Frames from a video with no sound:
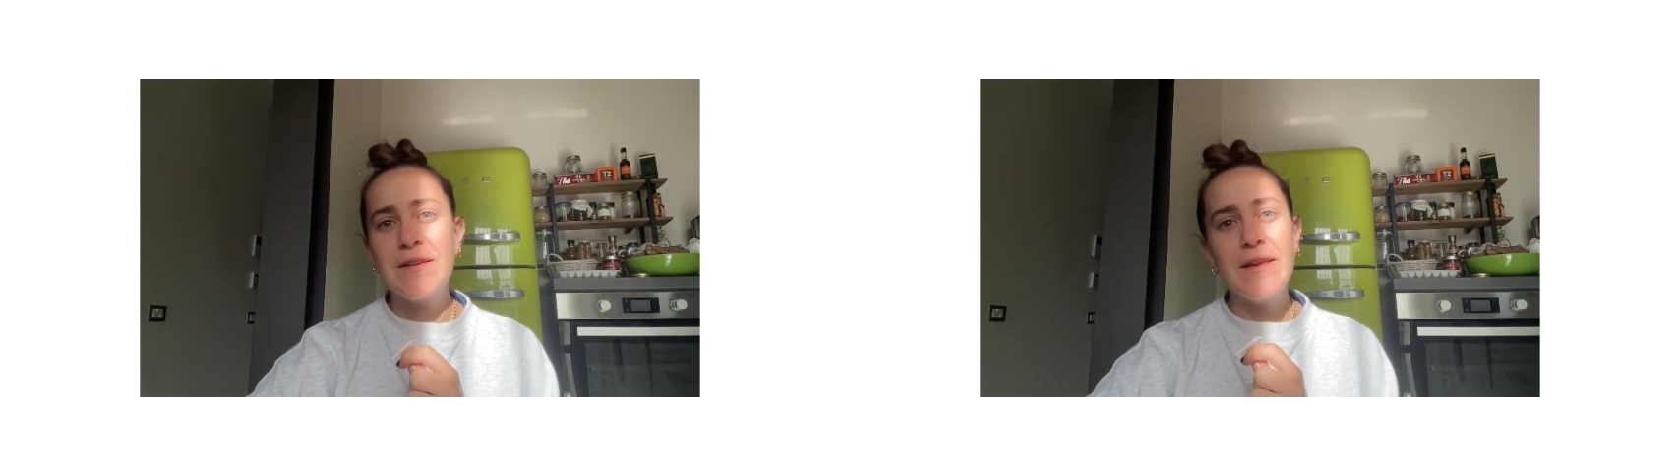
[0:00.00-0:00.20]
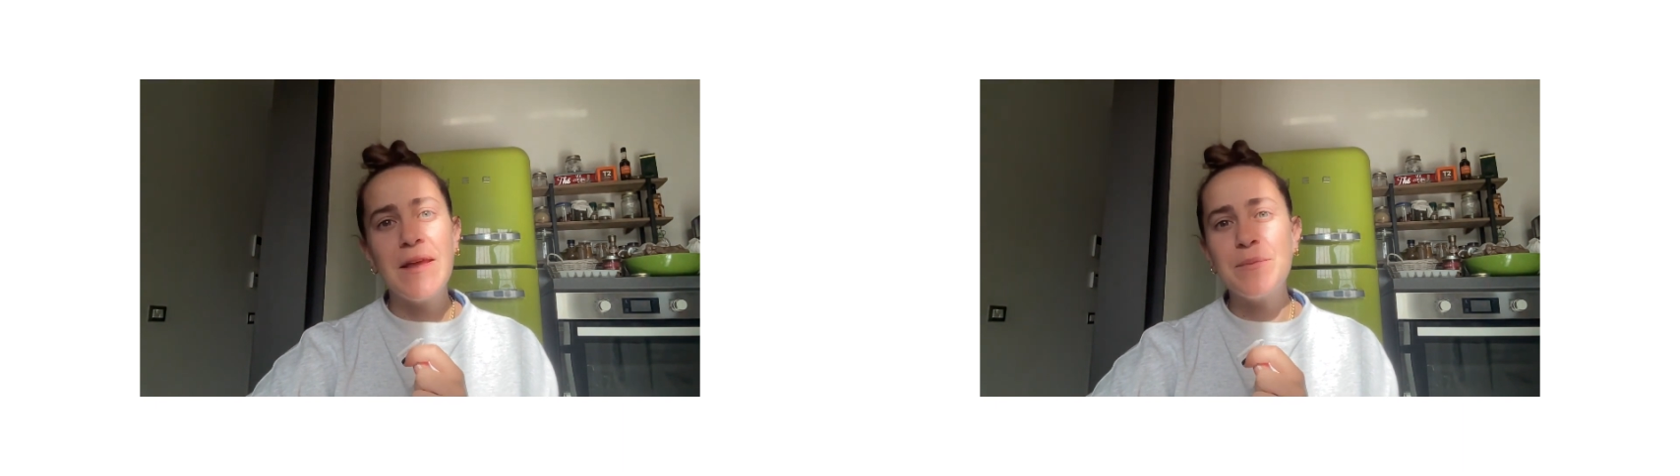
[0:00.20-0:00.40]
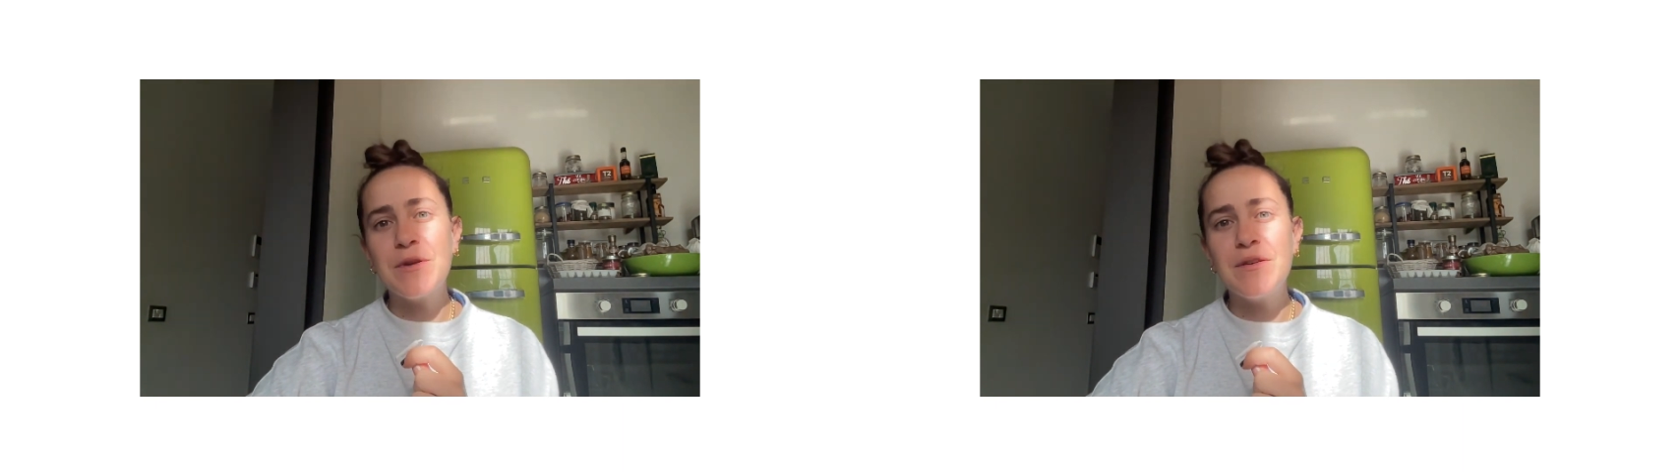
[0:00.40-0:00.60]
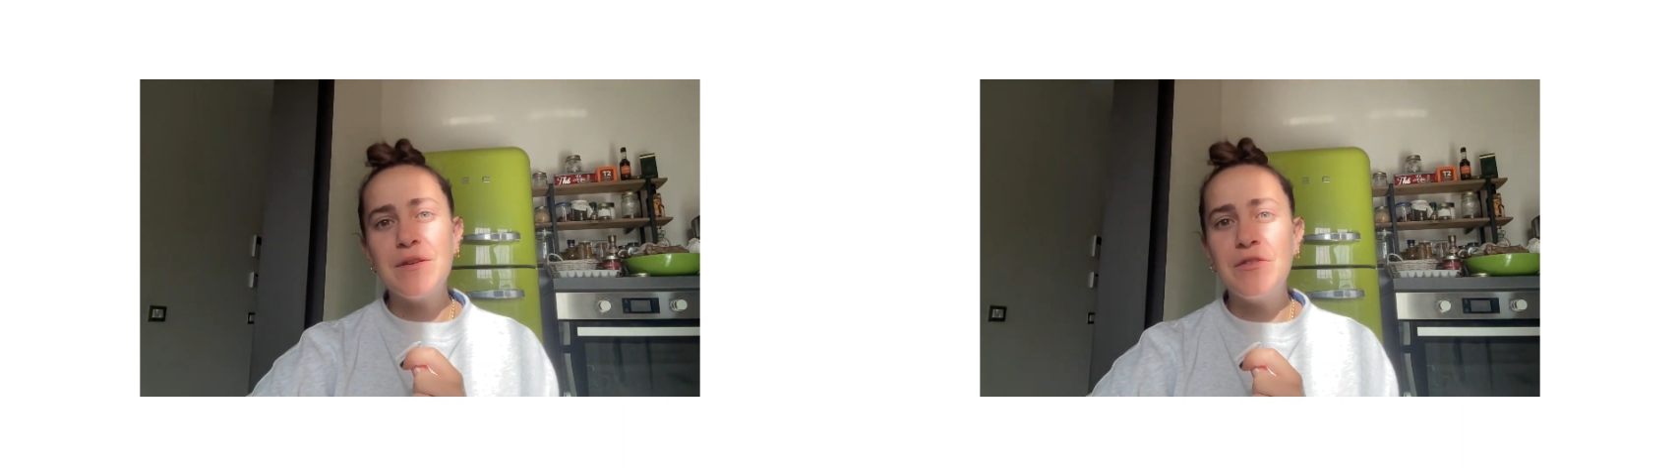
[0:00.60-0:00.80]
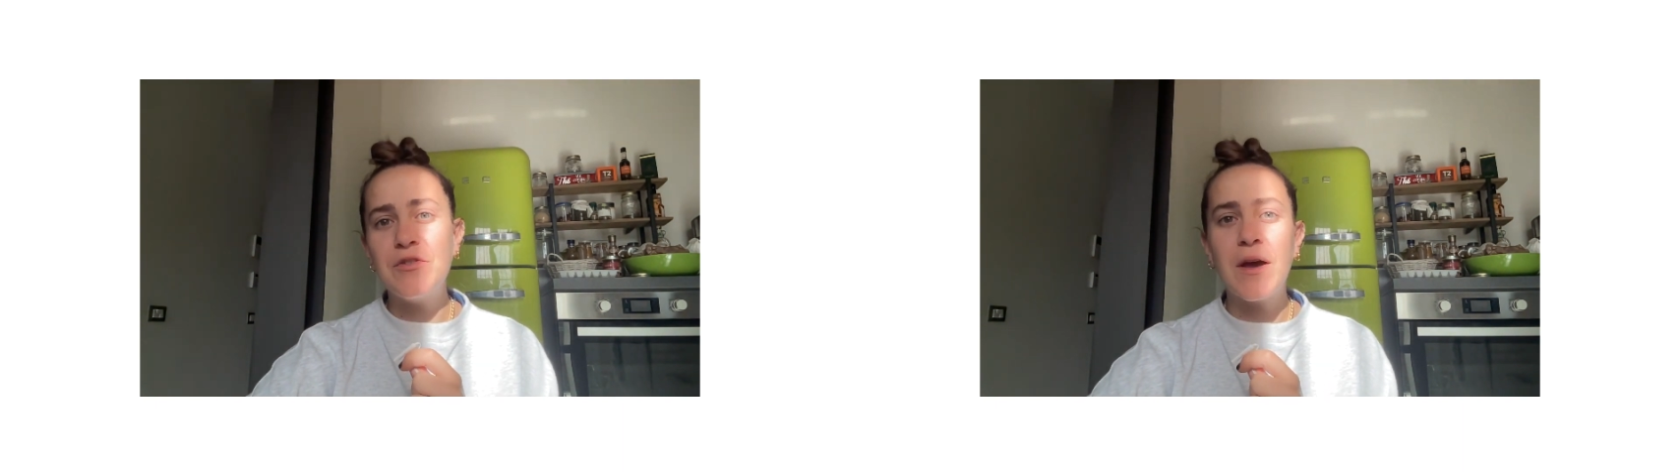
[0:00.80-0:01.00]
Today I'm gonna
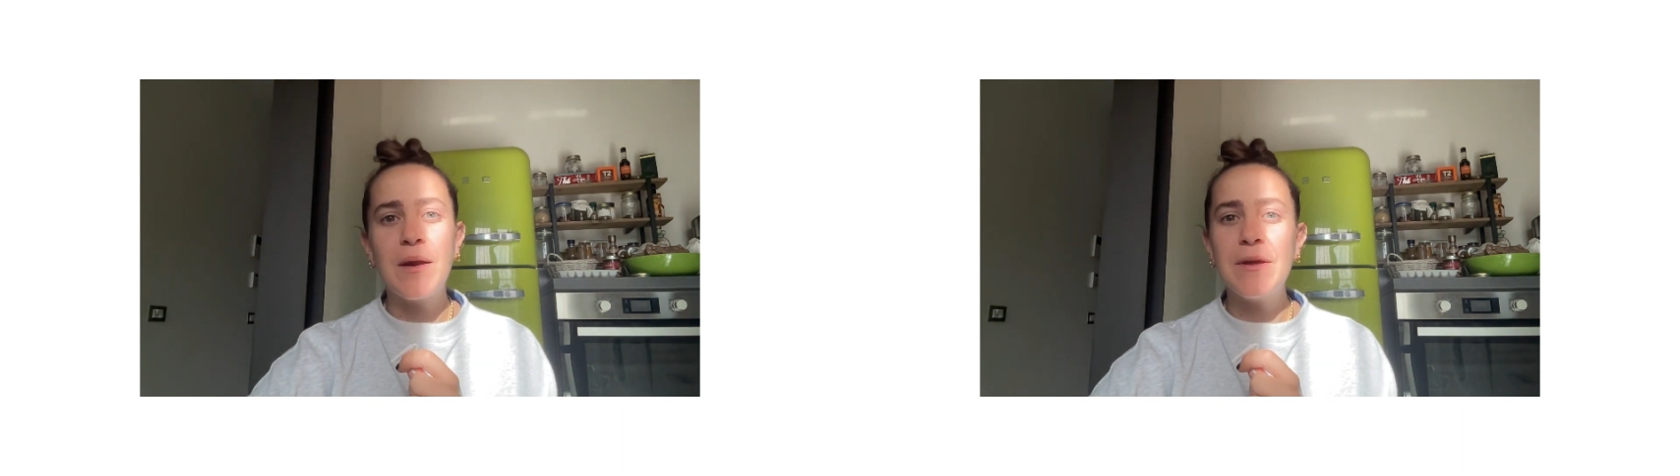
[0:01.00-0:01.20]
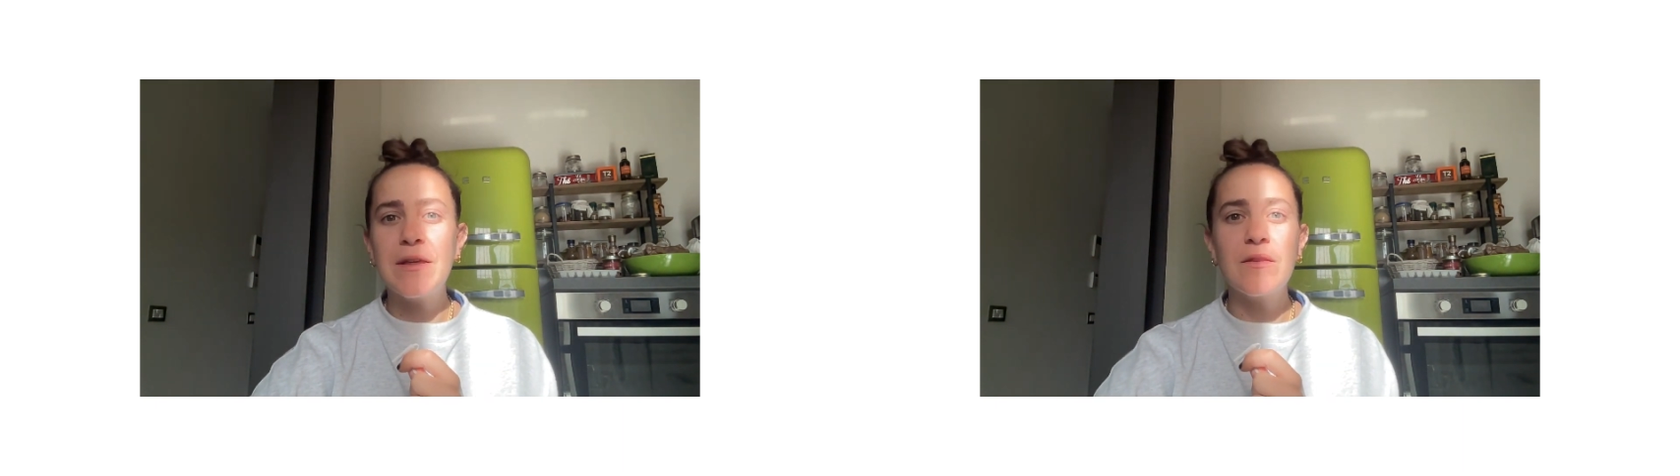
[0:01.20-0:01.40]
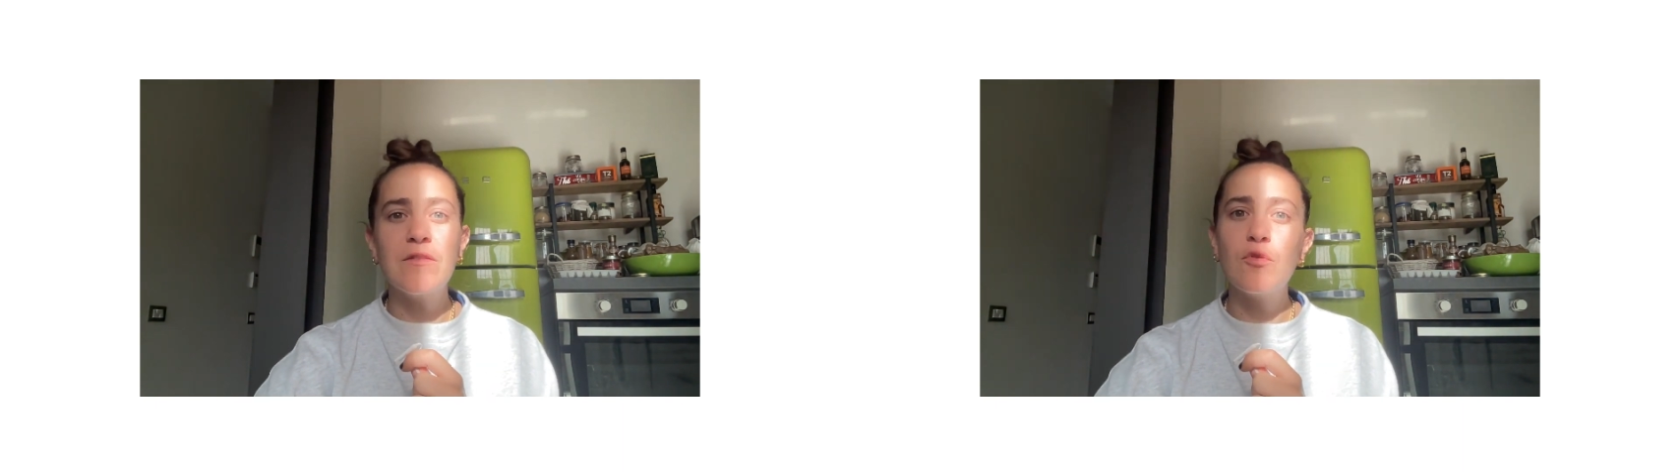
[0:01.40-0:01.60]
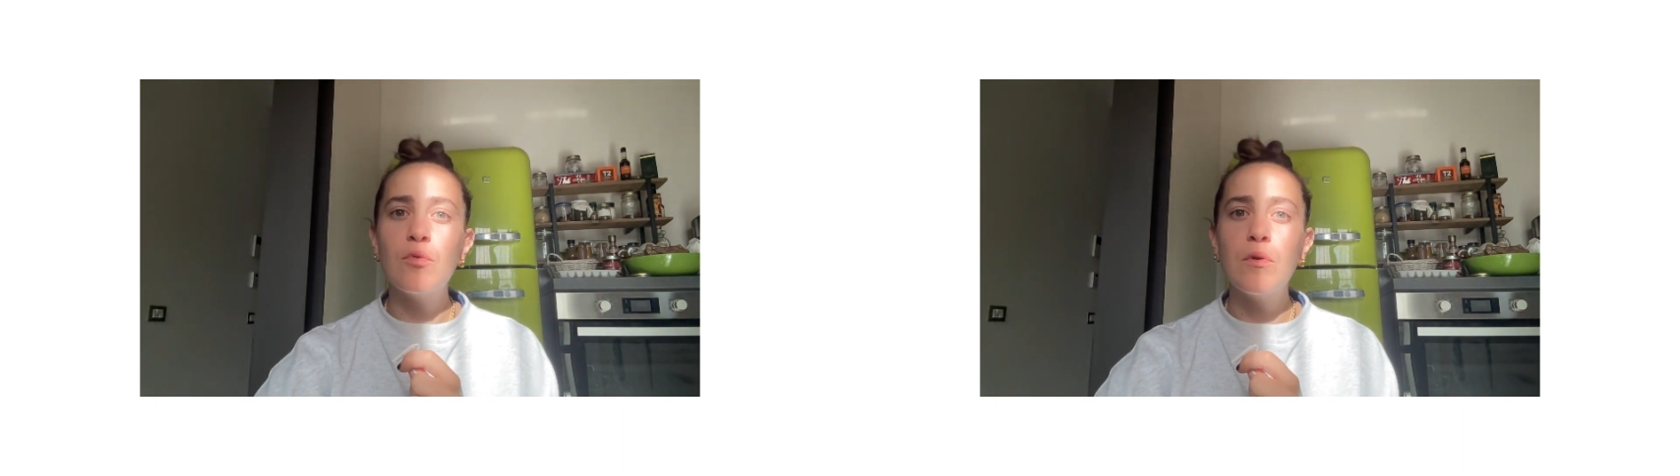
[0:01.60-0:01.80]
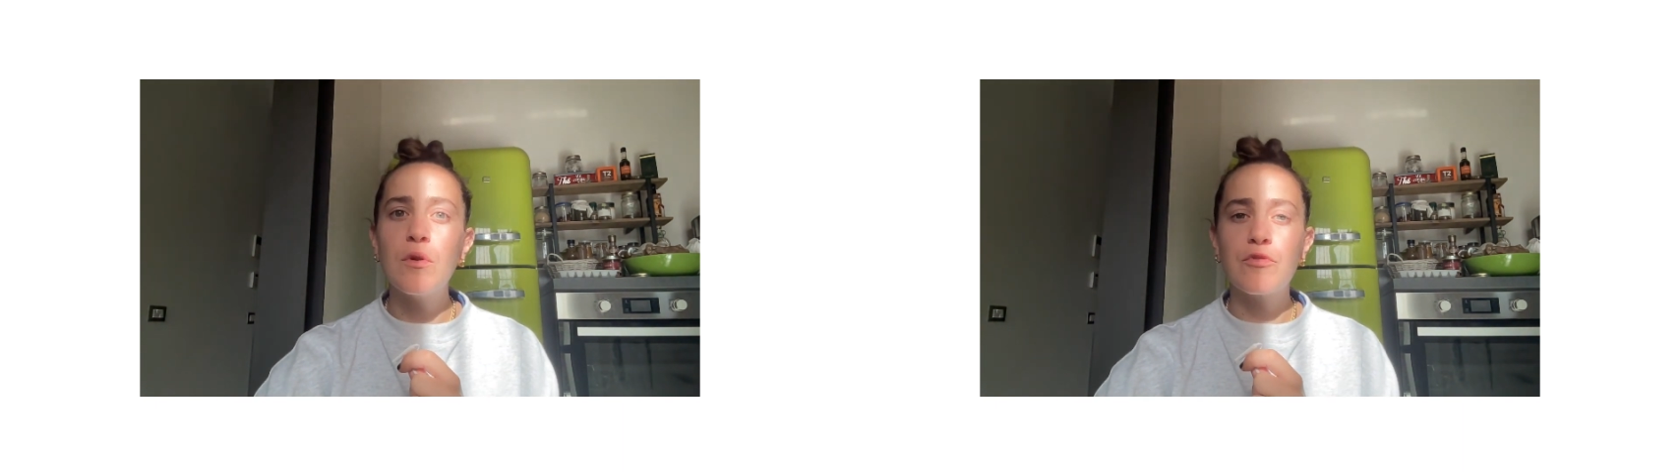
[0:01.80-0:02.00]
teach you how to make this
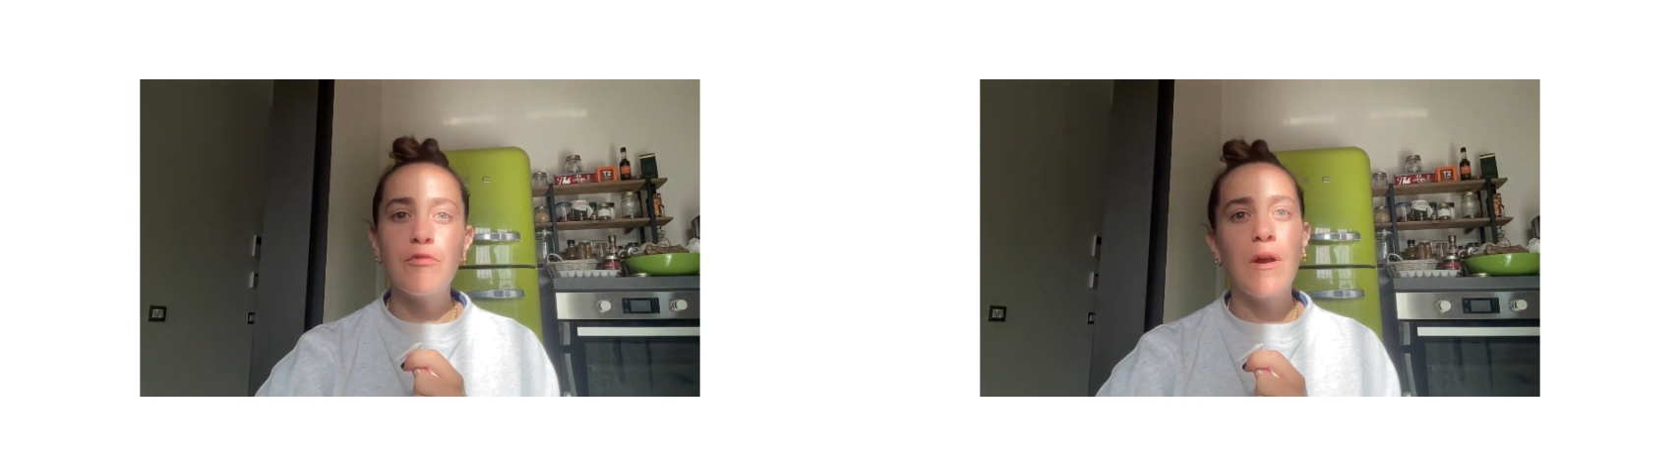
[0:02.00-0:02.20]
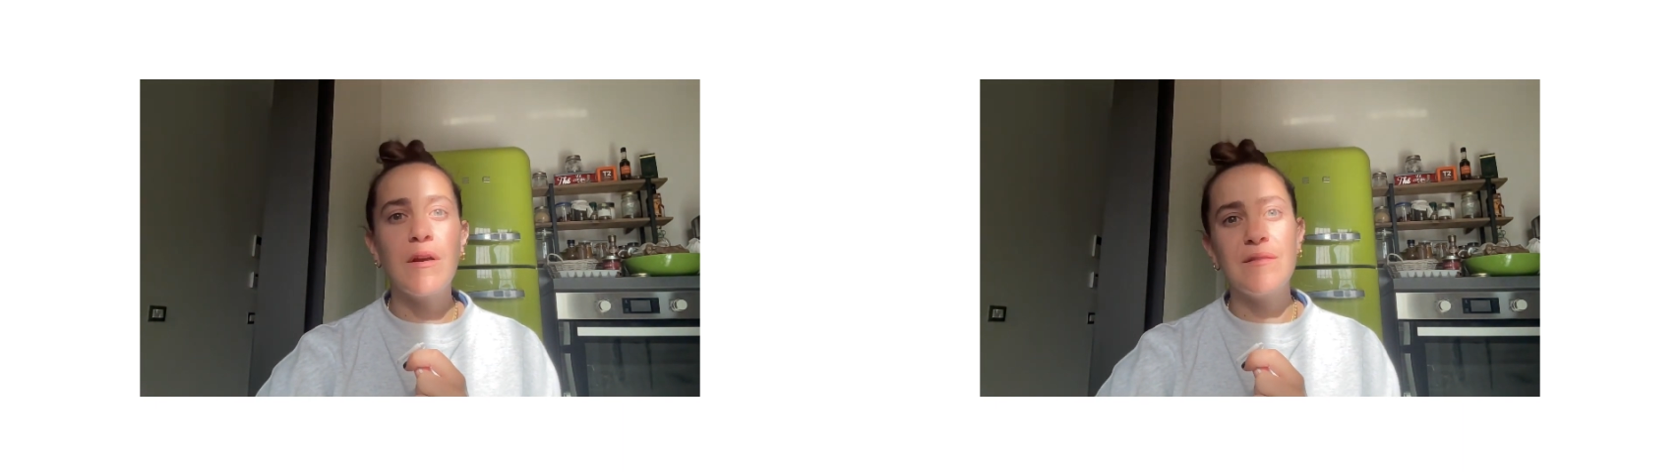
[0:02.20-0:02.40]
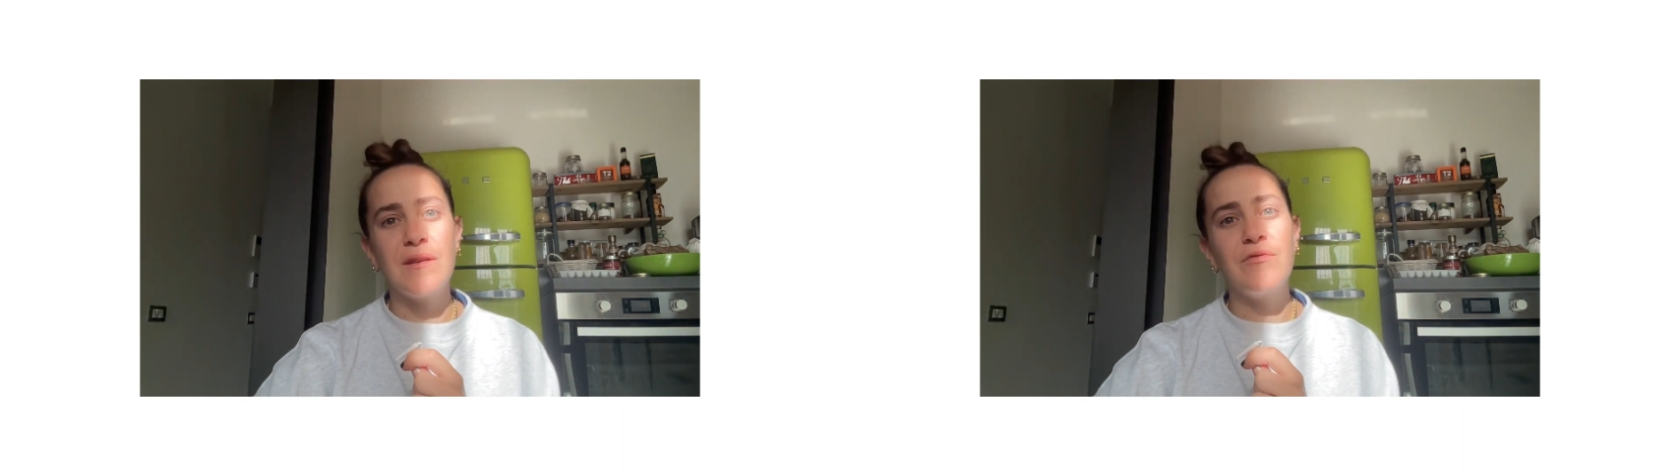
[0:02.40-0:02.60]
cool cross